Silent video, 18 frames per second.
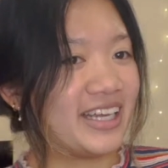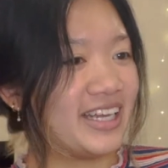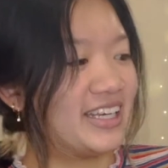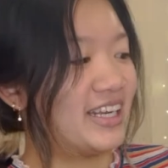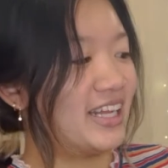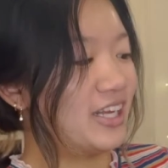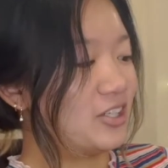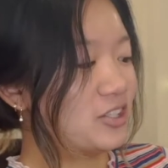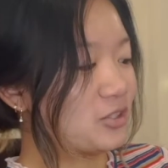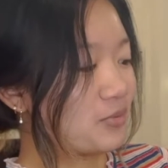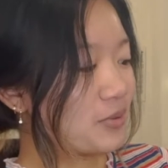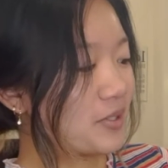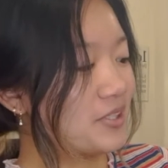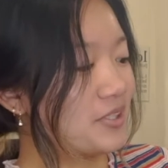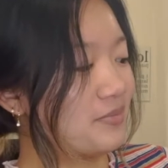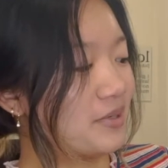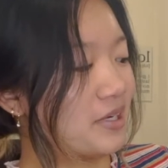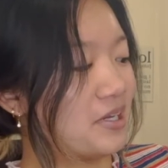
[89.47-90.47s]
in H
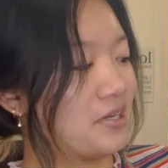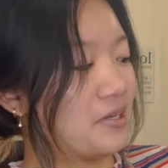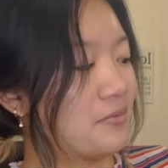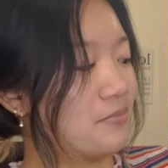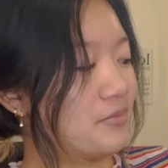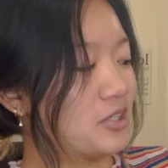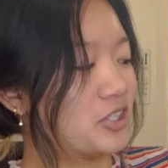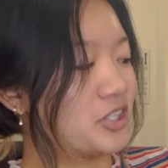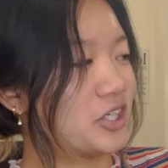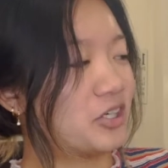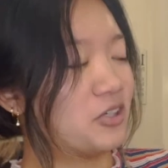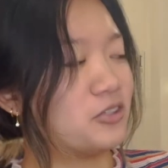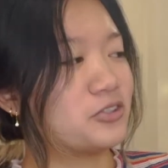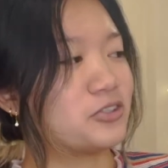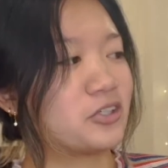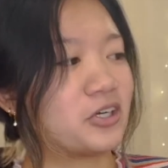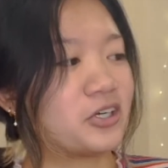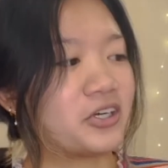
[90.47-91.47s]
Mart by Michelle
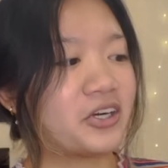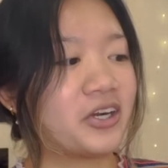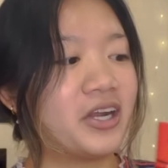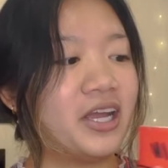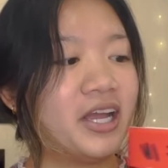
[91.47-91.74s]
Zauner.